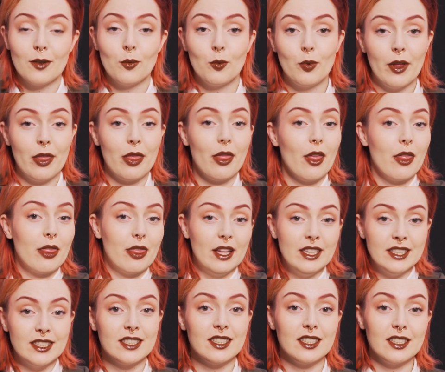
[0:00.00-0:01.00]
With
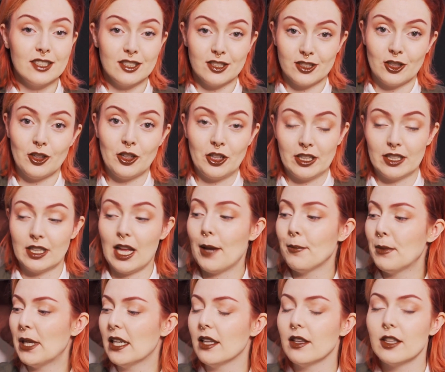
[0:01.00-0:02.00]
this skirt, I mean,